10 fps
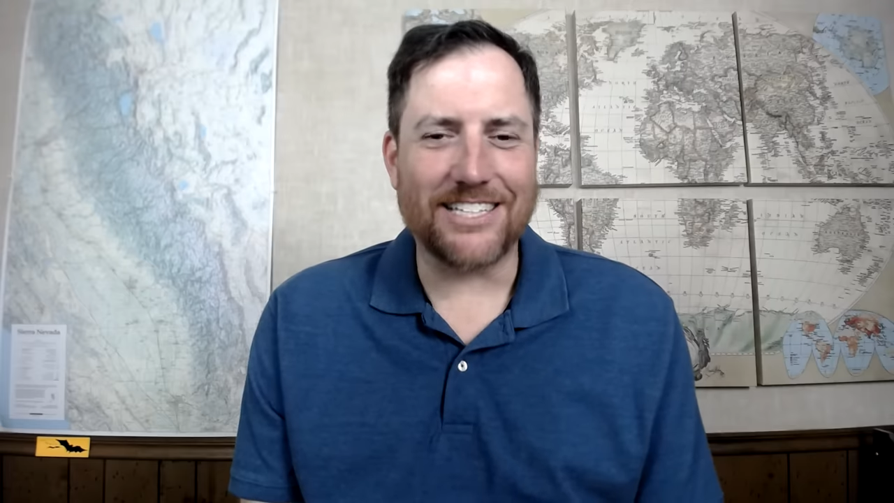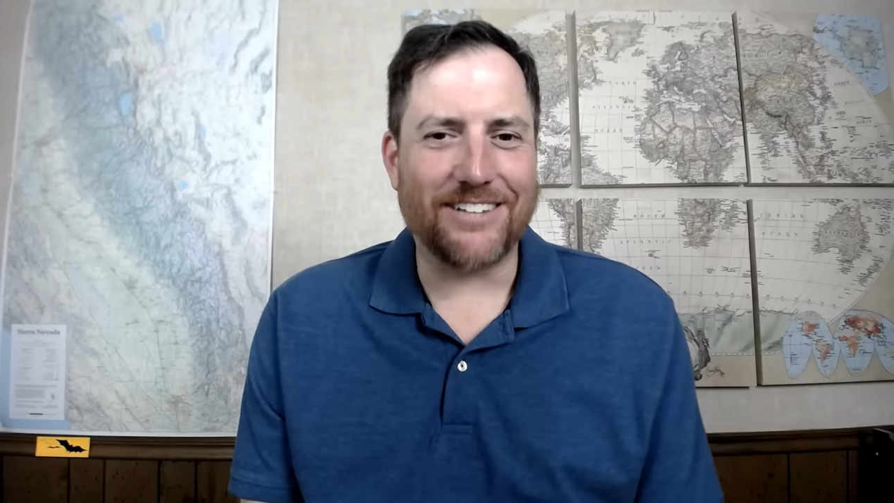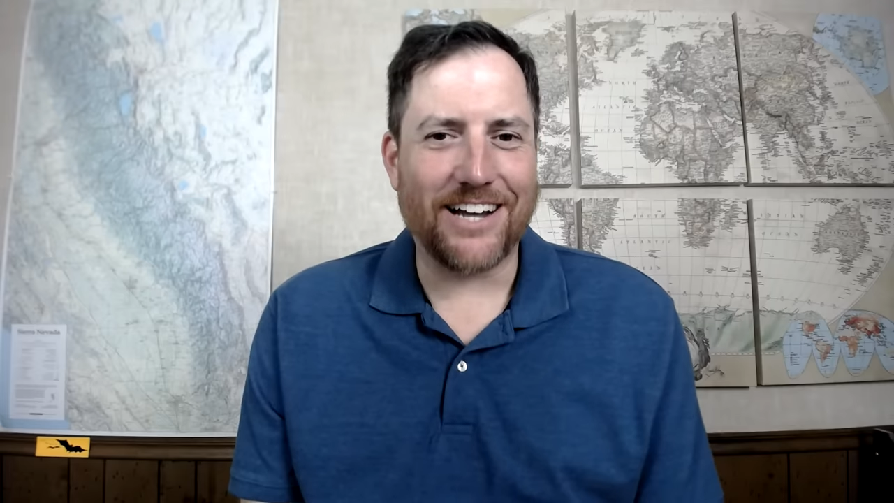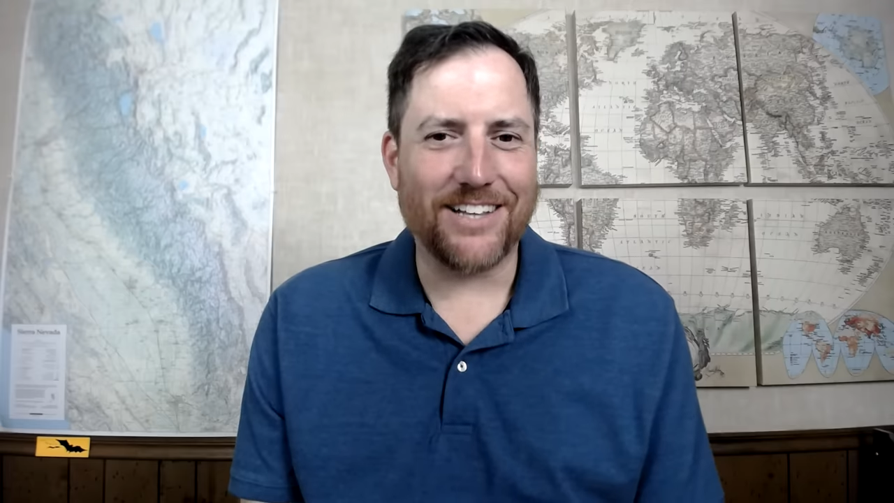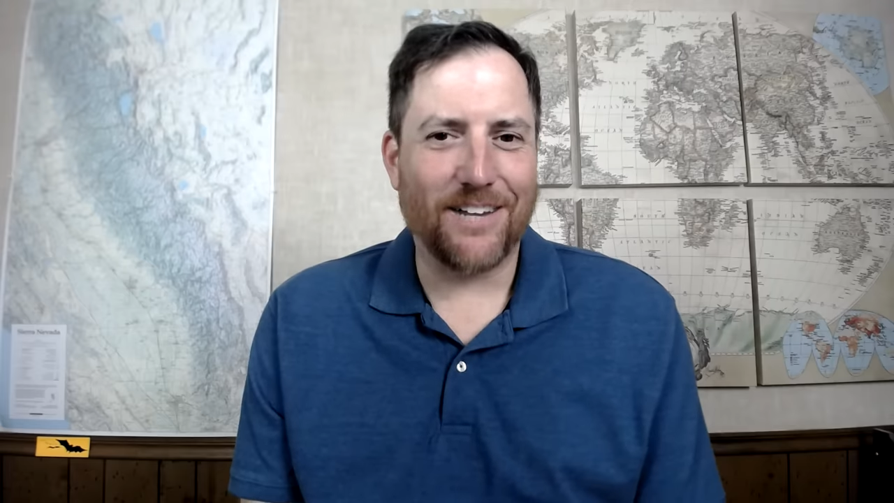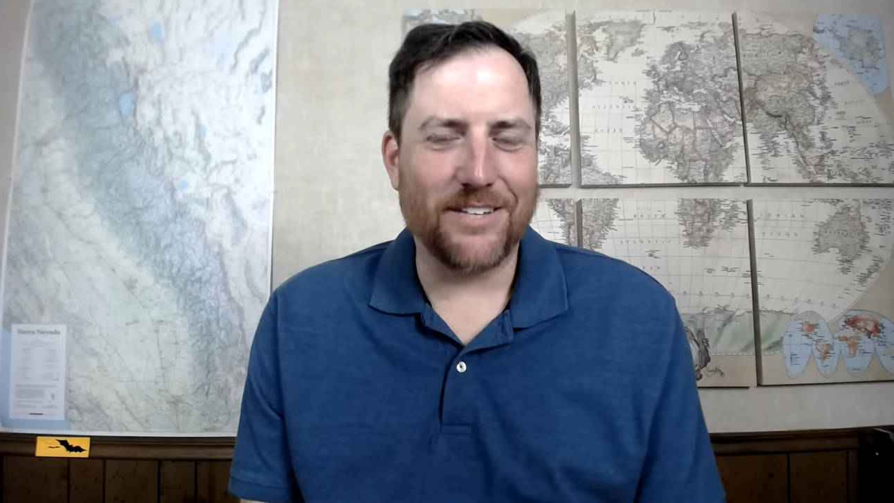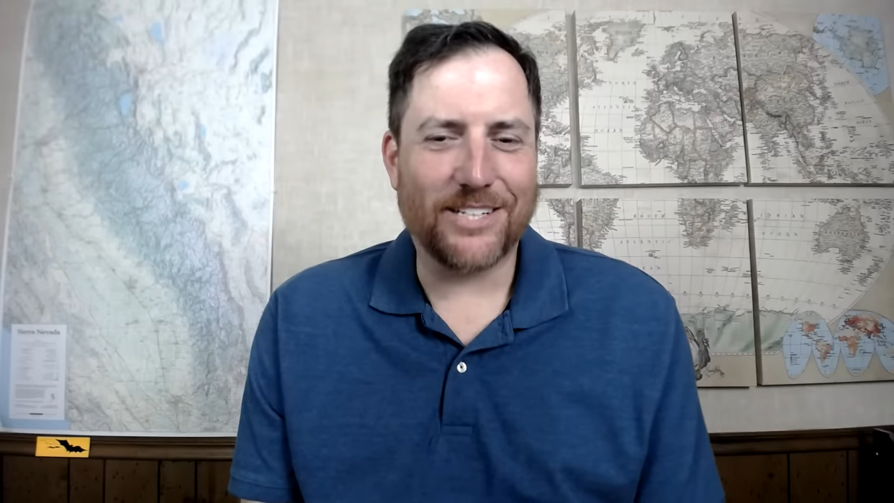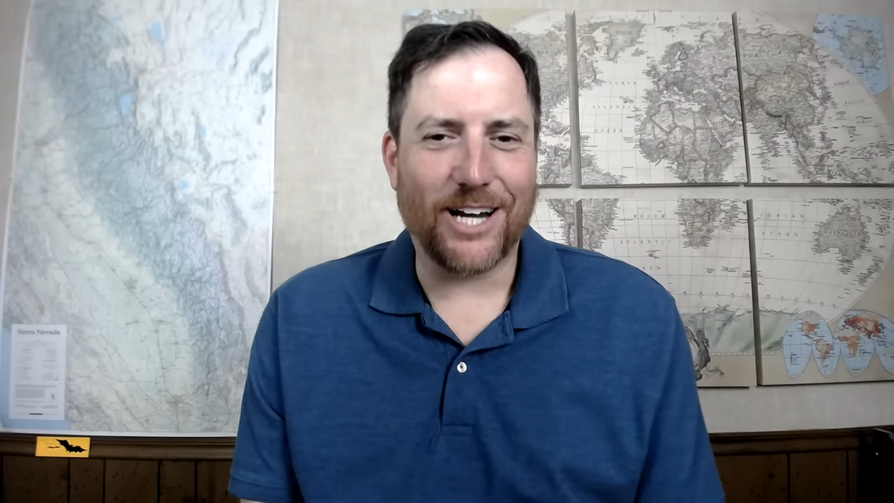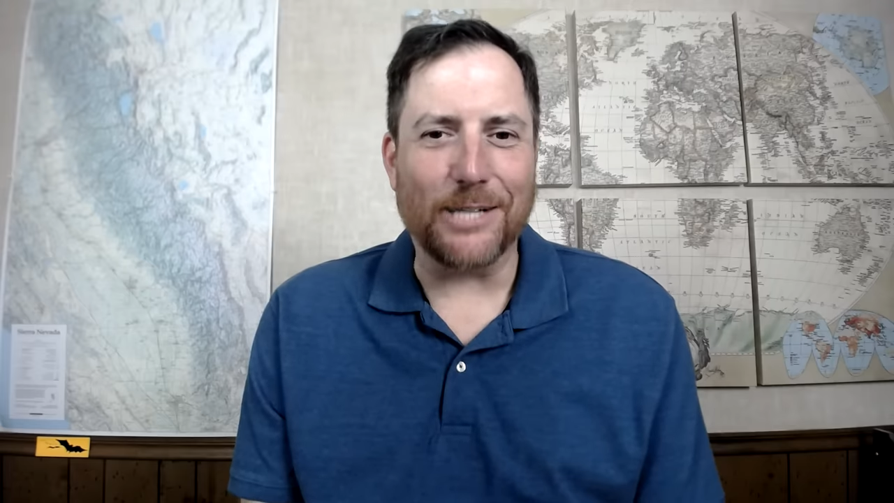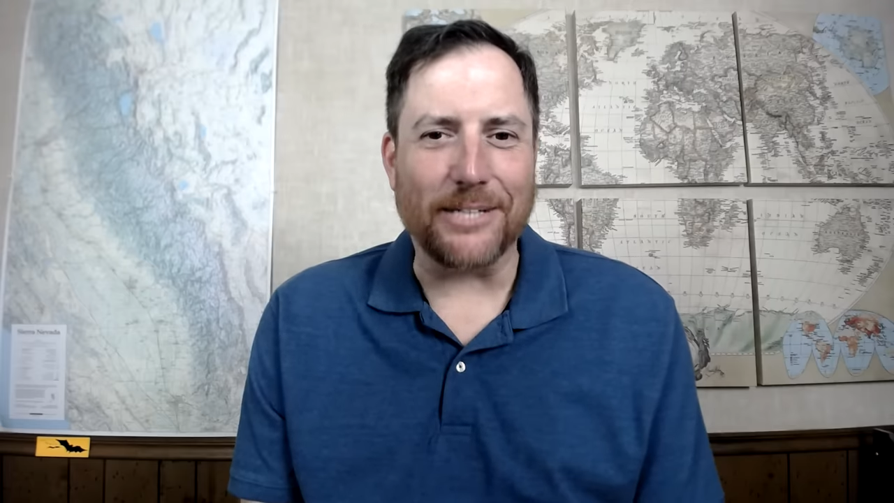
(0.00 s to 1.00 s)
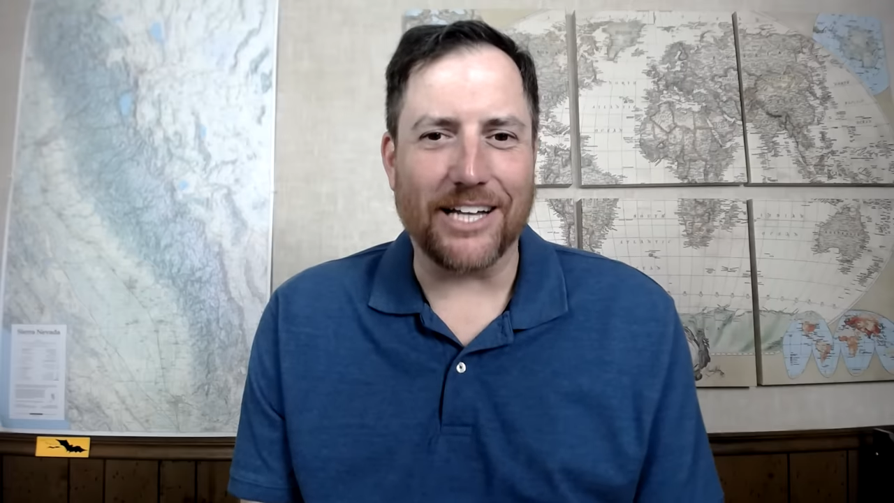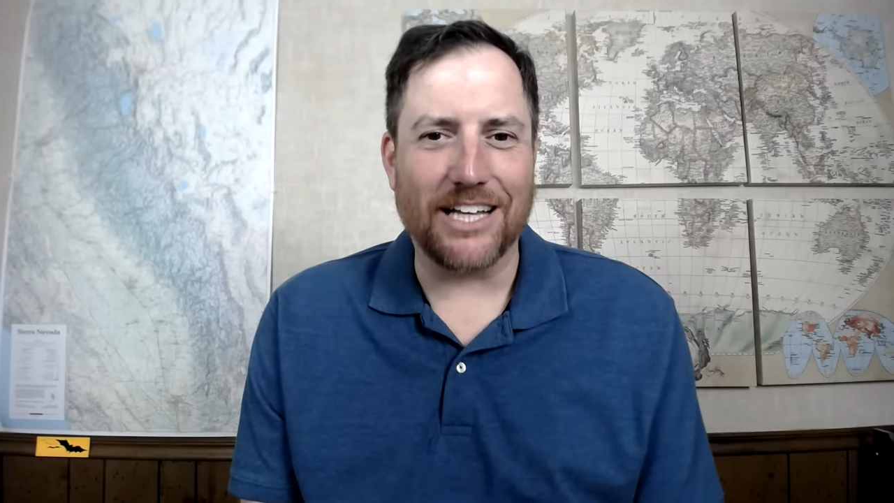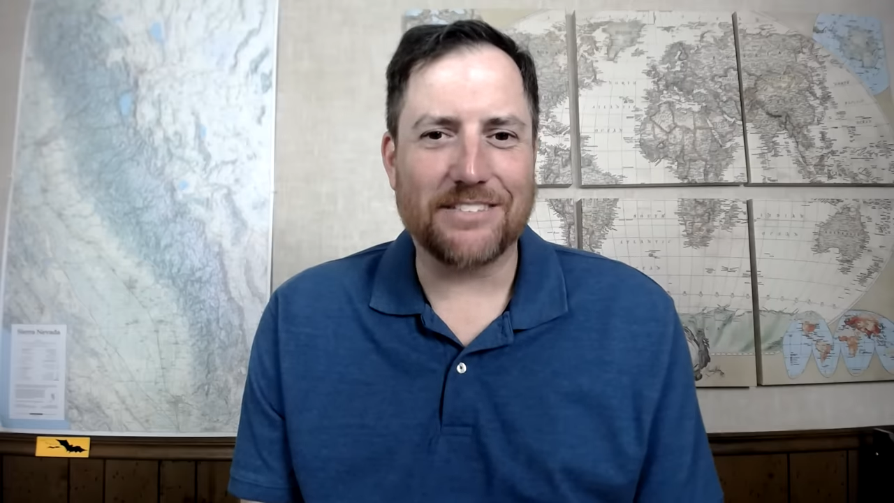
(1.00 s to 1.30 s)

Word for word: I don't know, I love this country.